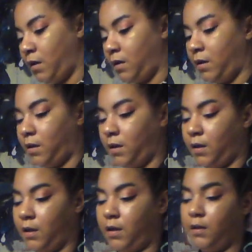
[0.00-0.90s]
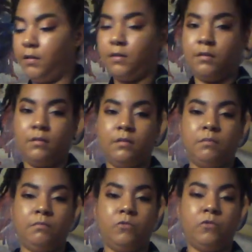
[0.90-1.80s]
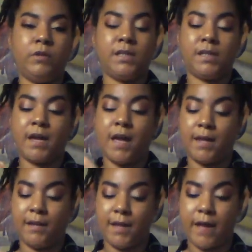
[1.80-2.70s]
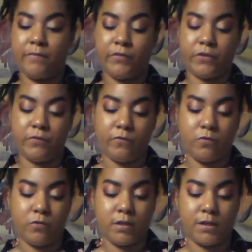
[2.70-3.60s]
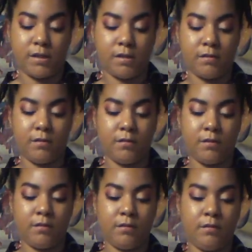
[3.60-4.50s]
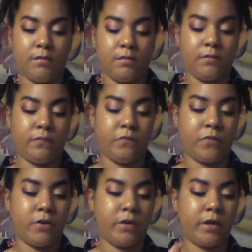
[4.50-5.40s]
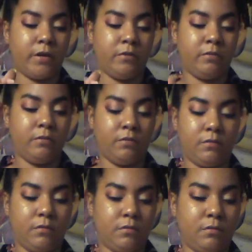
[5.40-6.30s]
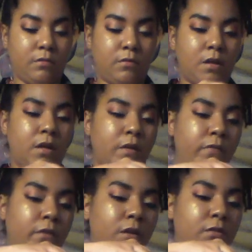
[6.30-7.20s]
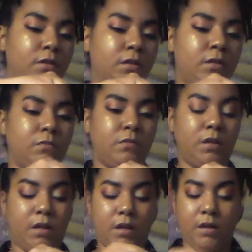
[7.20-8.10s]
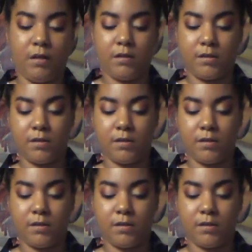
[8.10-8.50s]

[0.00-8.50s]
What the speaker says: And I'm going to add lavender, of course. Virgo. I haven't used this one yet.